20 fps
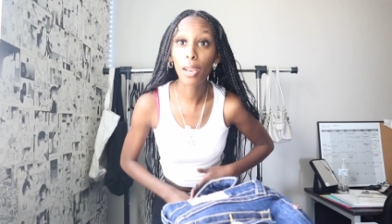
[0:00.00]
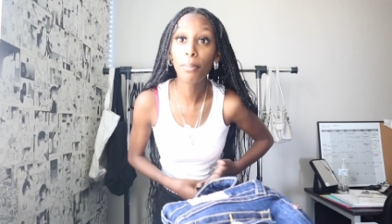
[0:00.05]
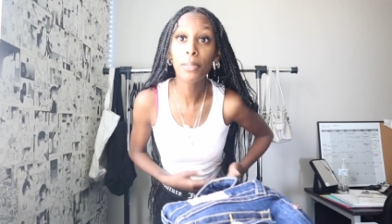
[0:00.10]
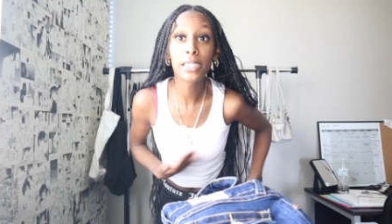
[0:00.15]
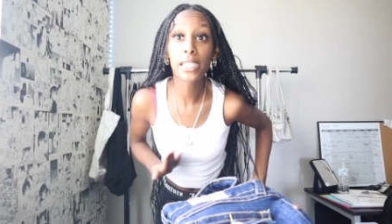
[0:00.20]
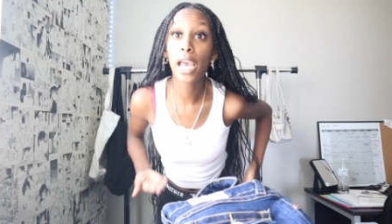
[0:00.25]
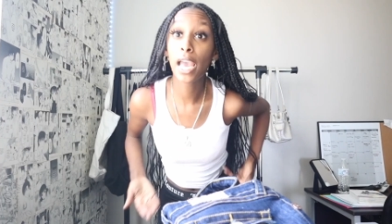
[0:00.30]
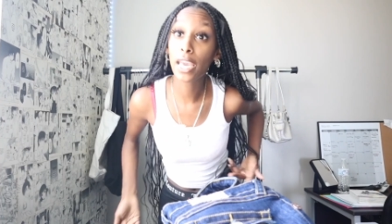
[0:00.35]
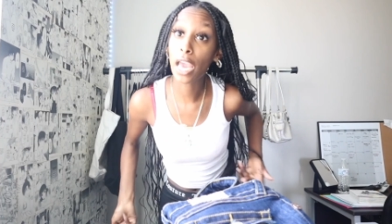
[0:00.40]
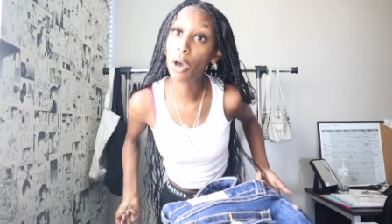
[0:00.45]
let me
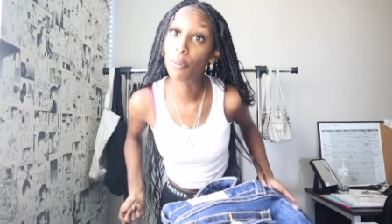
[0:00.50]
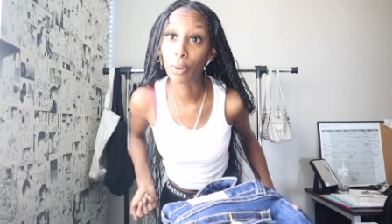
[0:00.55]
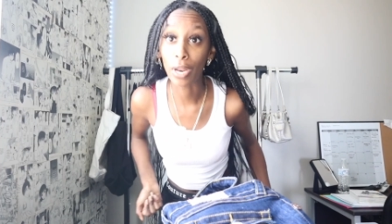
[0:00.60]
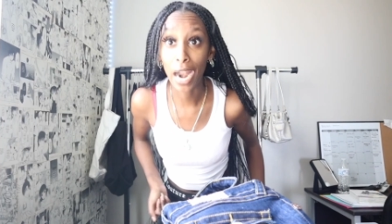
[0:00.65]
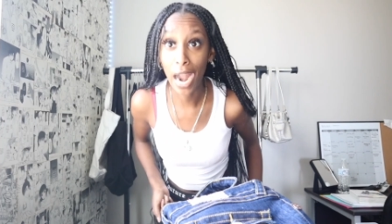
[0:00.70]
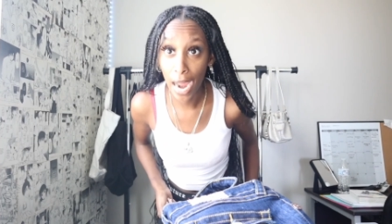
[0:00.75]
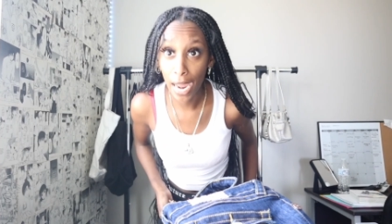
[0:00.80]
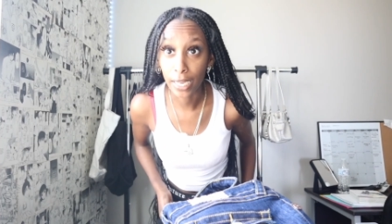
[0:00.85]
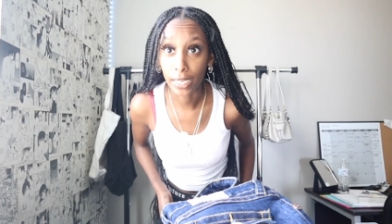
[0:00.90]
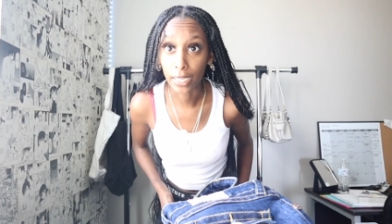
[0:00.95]
tell y'all what
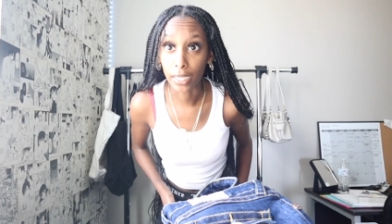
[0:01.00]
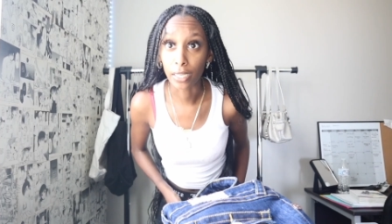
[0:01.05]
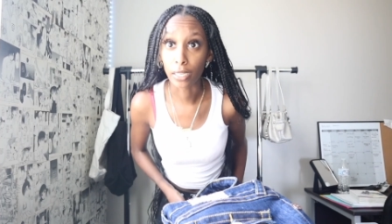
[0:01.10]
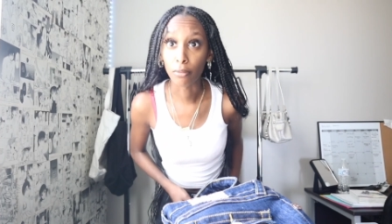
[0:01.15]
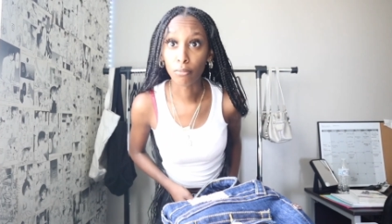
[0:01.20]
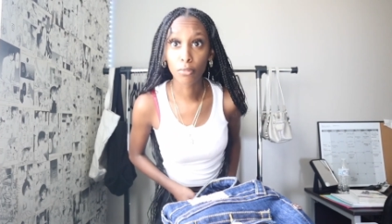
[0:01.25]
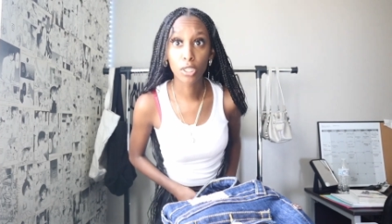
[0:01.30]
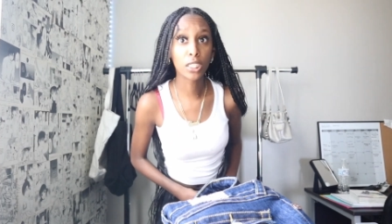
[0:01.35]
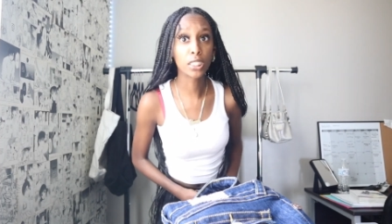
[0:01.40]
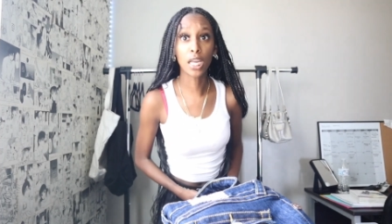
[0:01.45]
I
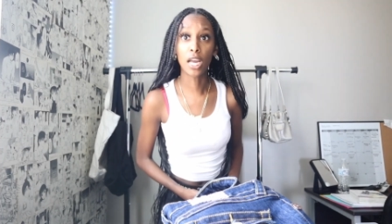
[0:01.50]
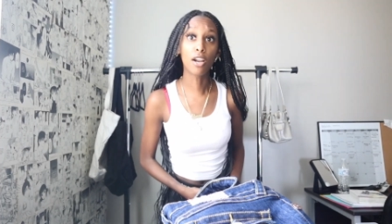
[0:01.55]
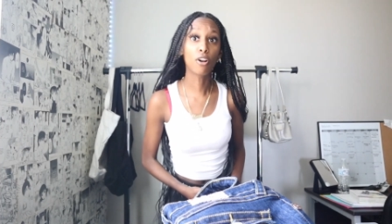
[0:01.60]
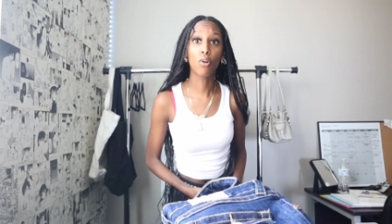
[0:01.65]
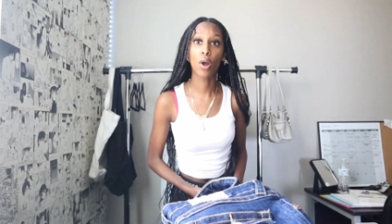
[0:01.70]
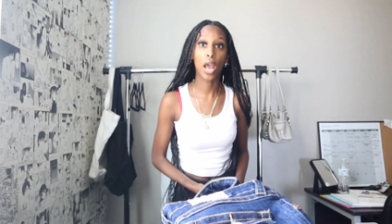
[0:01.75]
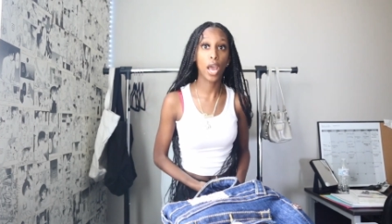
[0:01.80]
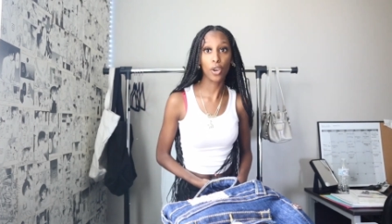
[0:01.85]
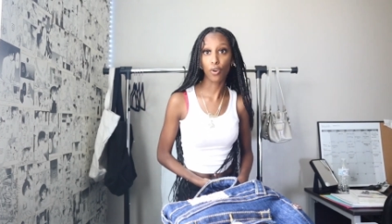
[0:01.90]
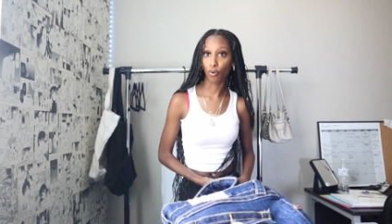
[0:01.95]
did because I
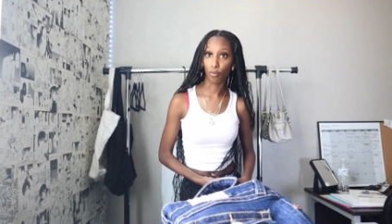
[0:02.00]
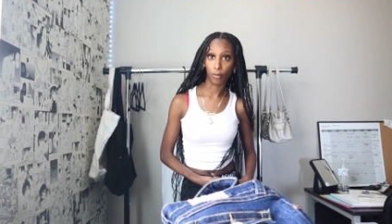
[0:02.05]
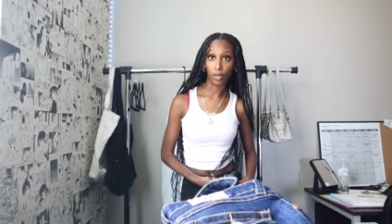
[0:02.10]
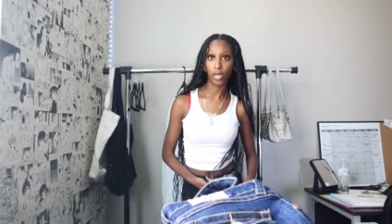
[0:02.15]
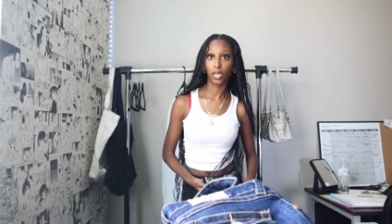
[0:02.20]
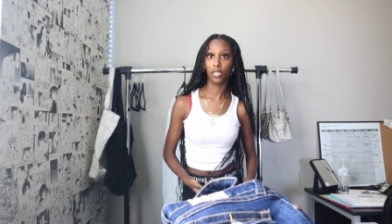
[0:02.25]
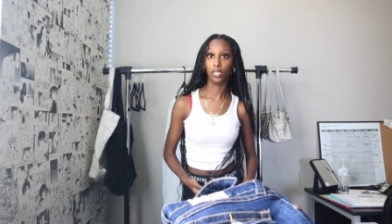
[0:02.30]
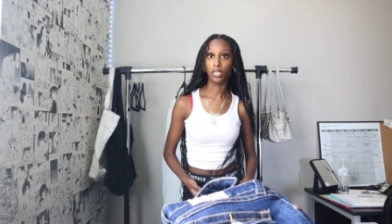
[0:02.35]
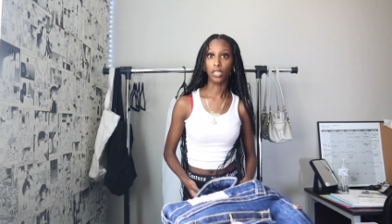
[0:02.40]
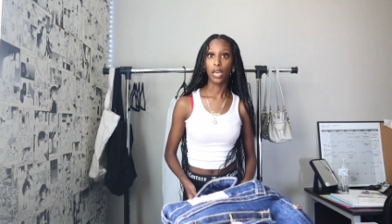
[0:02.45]
don't have no
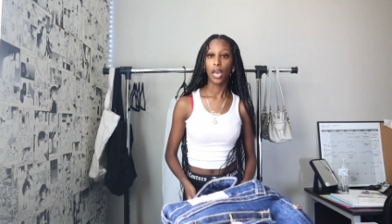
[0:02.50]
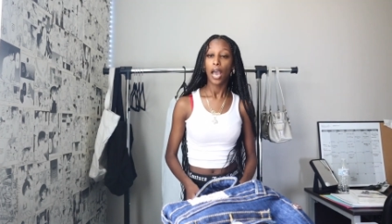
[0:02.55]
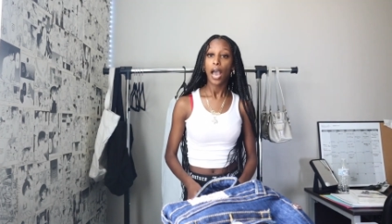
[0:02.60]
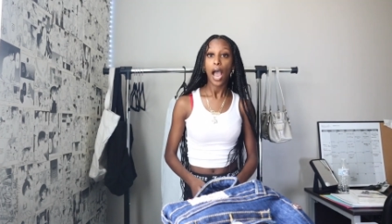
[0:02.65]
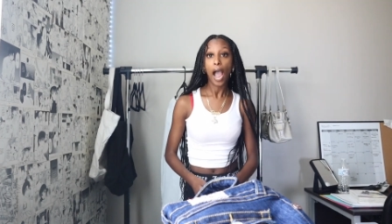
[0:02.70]
money.